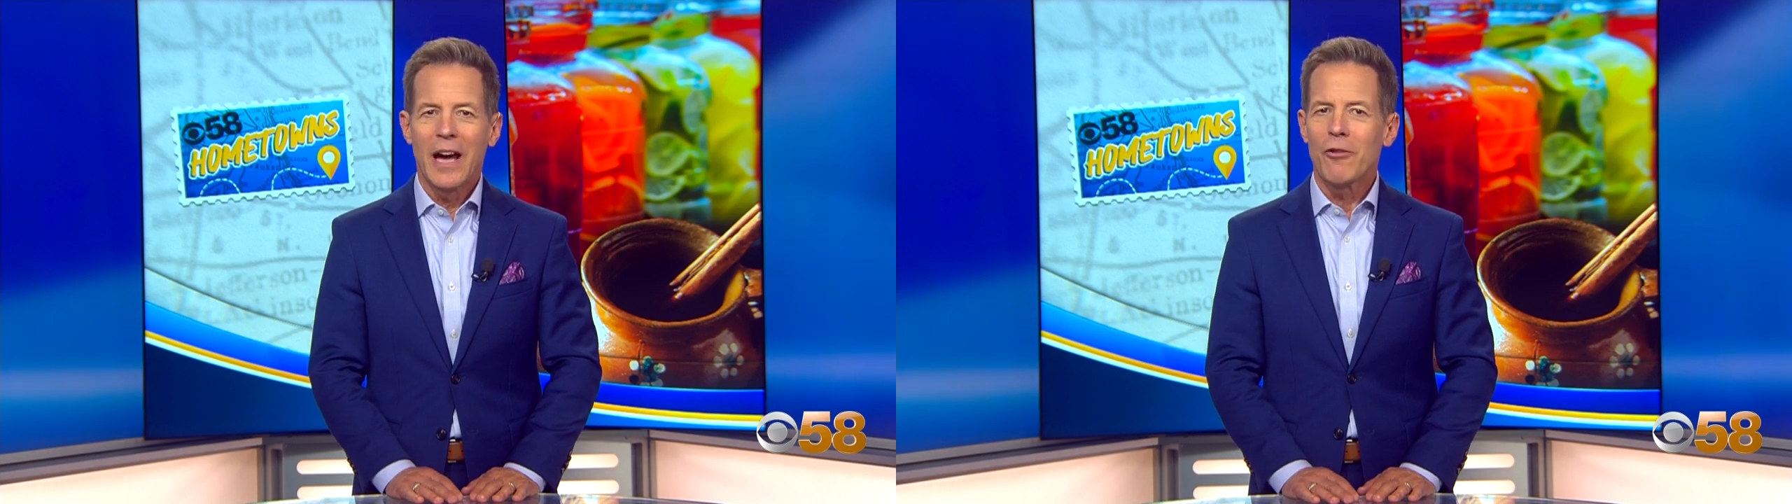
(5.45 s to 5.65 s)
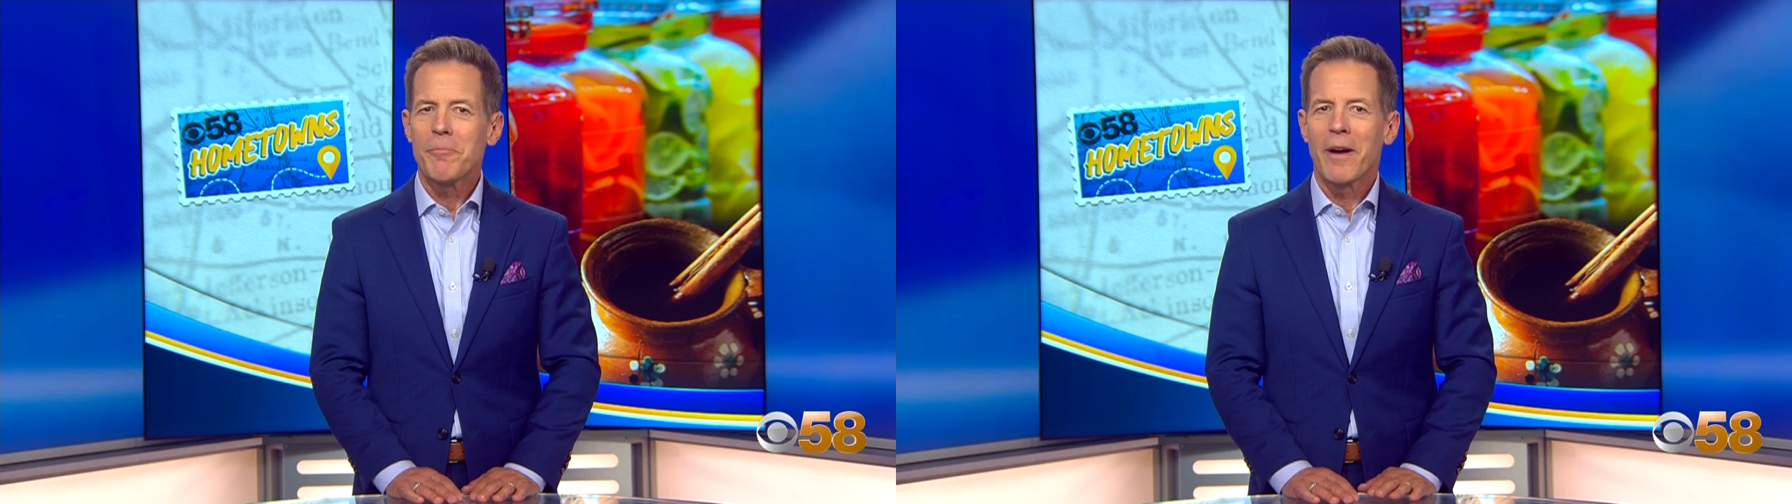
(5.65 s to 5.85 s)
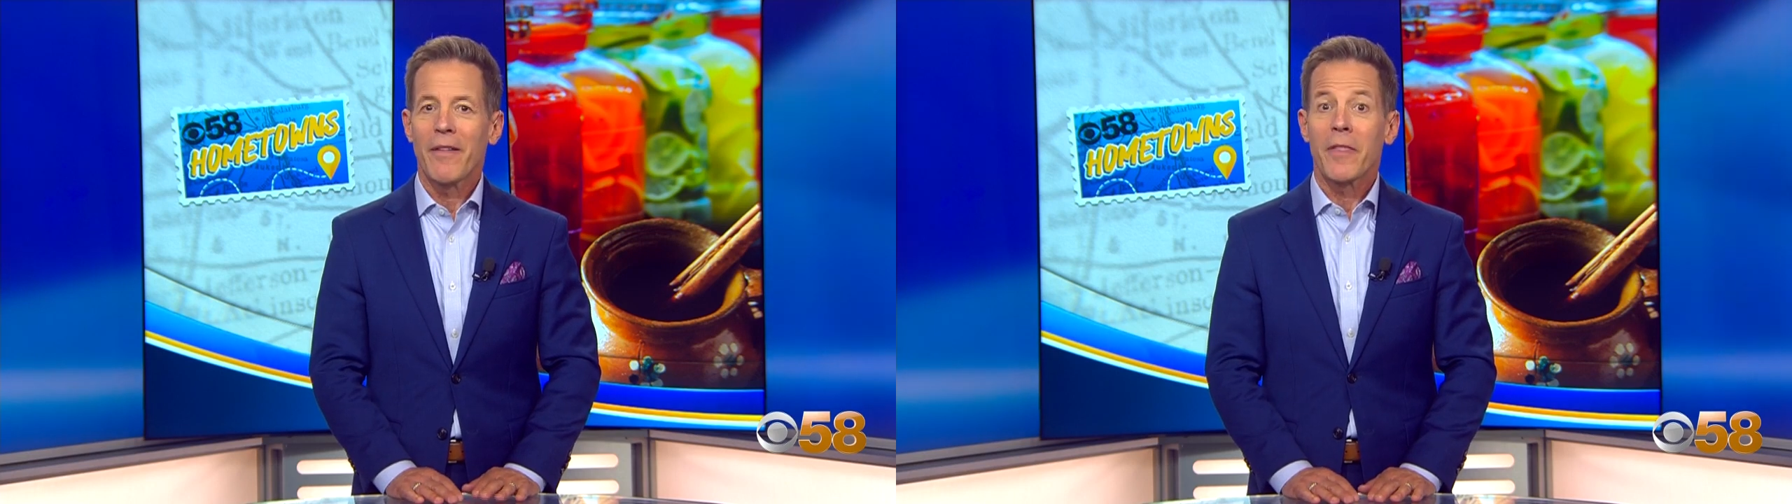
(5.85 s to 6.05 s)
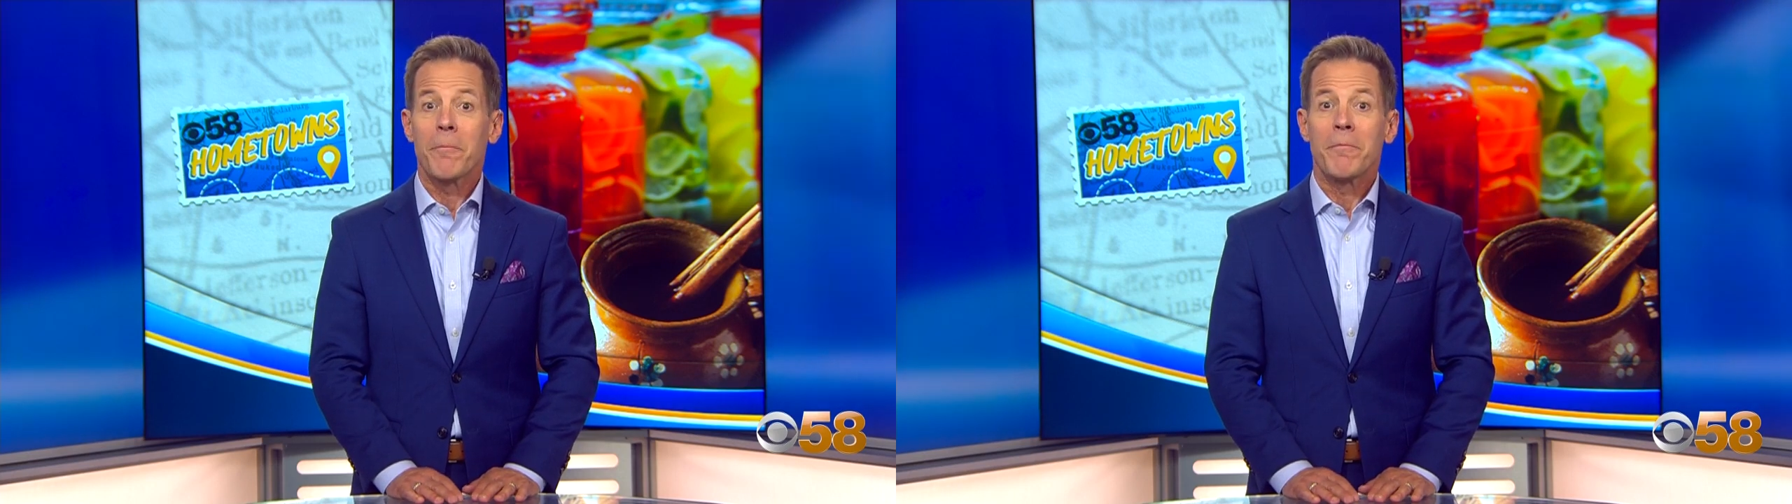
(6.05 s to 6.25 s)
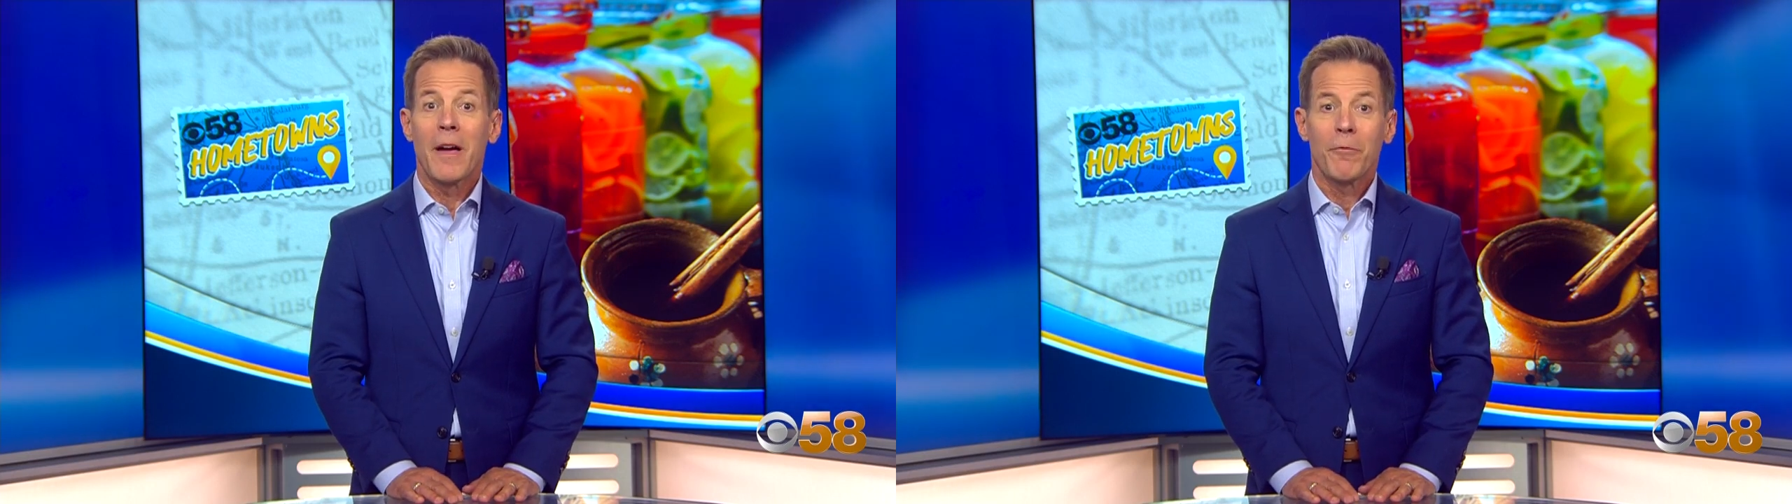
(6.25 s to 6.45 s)
how about
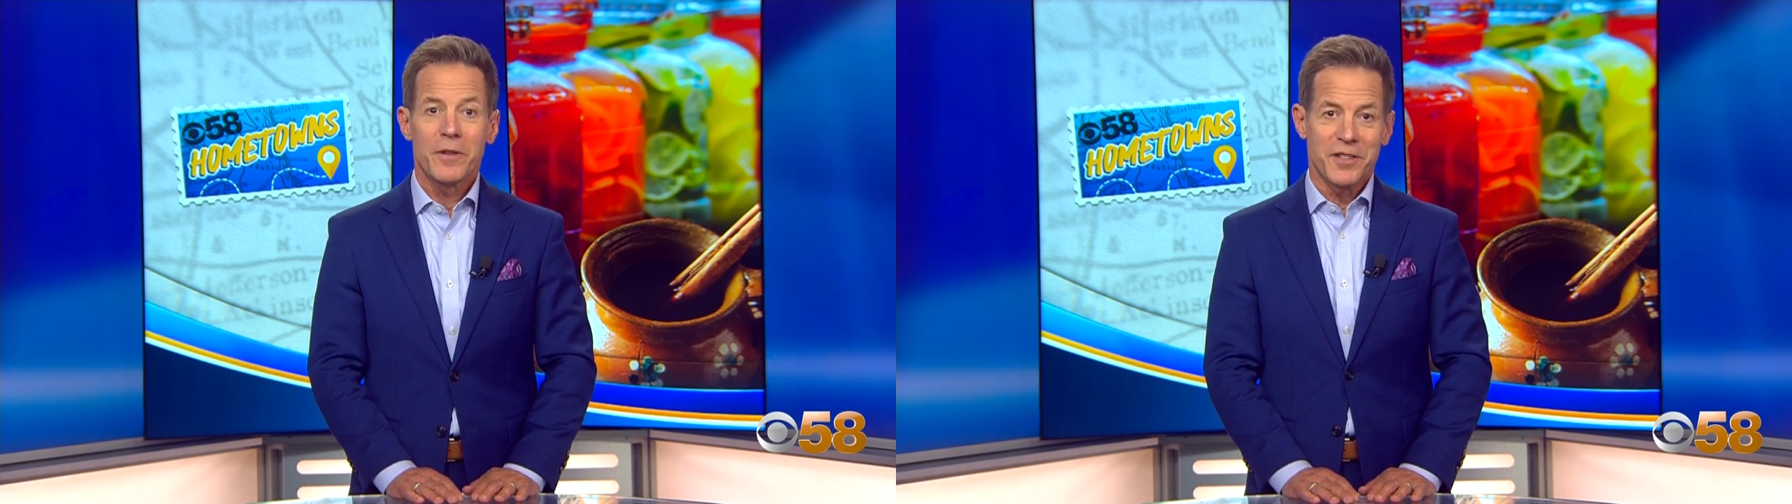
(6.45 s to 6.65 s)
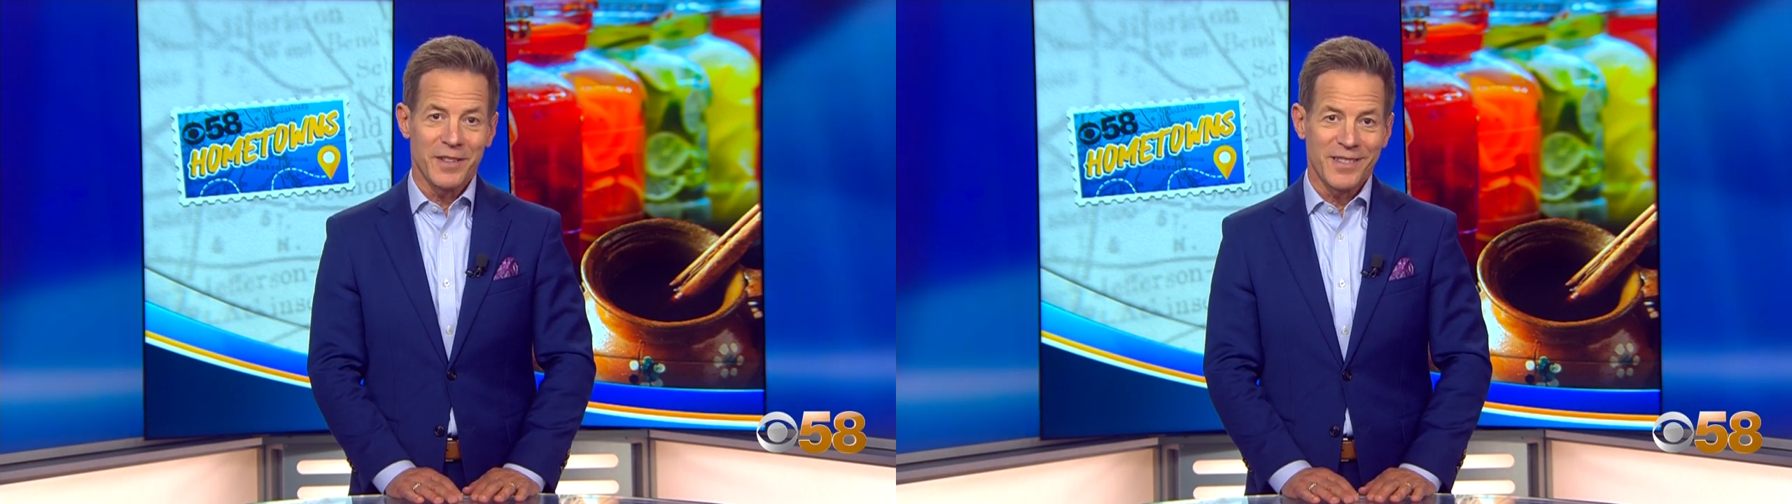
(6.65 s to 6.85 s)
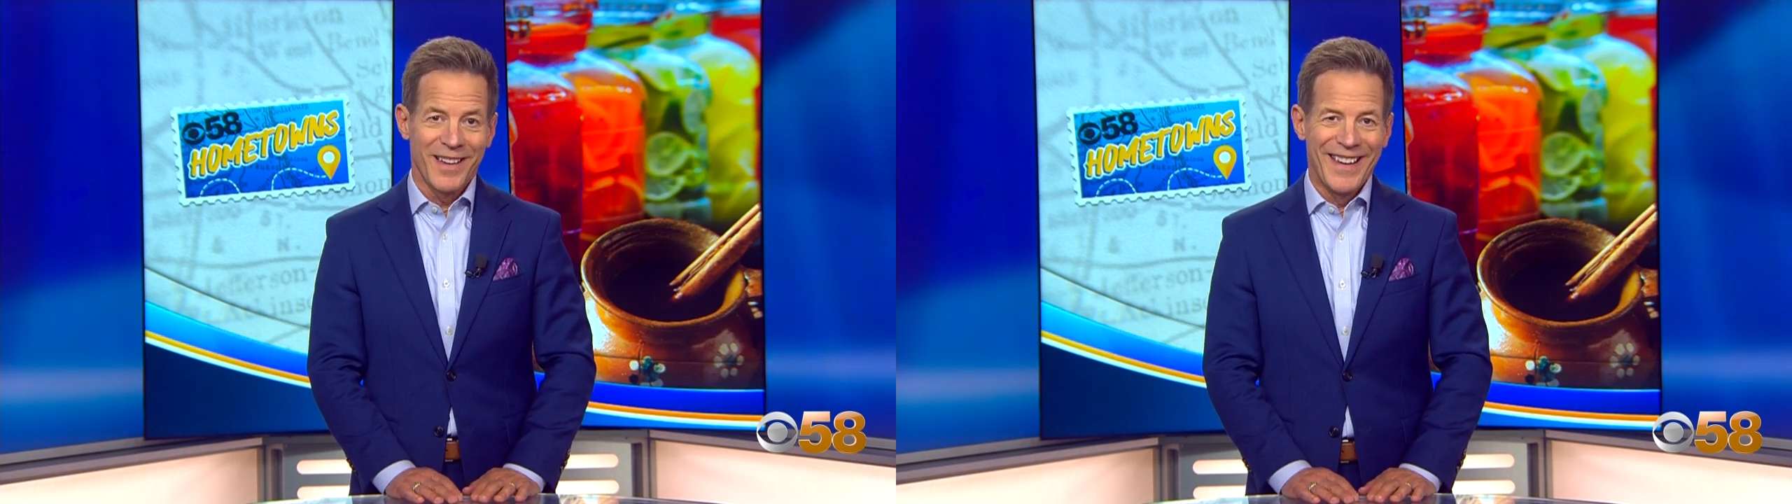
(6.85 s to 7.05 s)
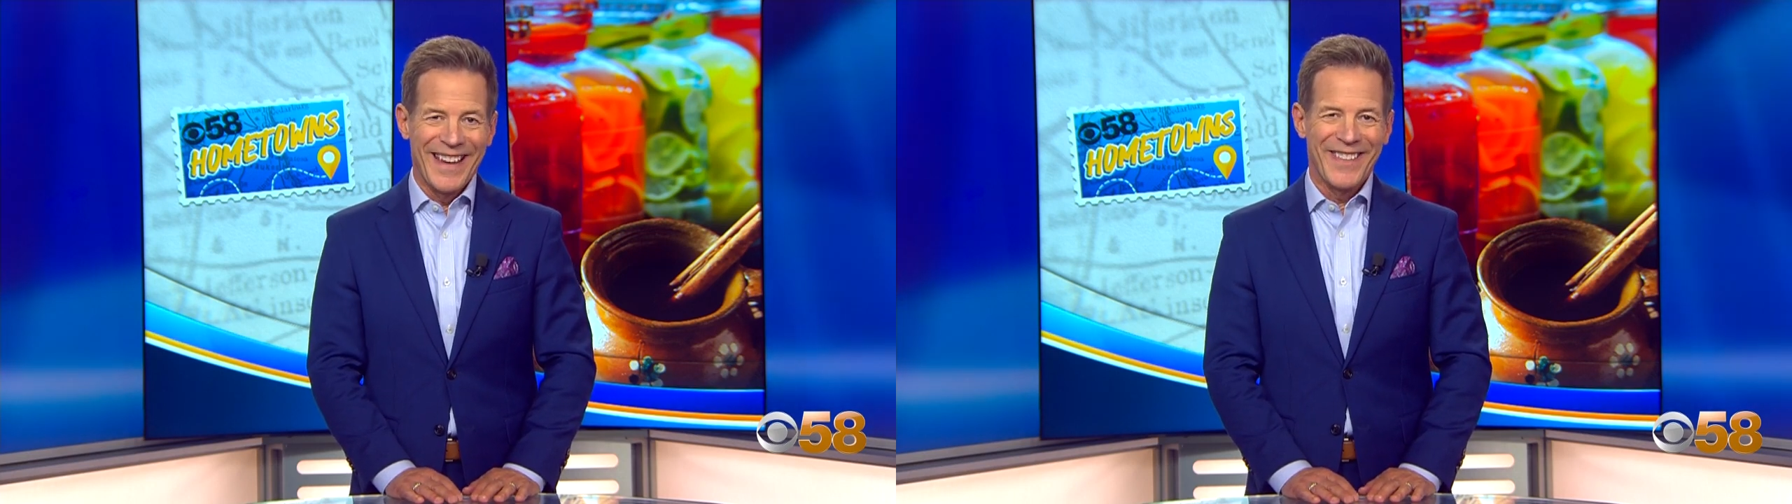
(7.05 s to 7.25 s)
the beverages?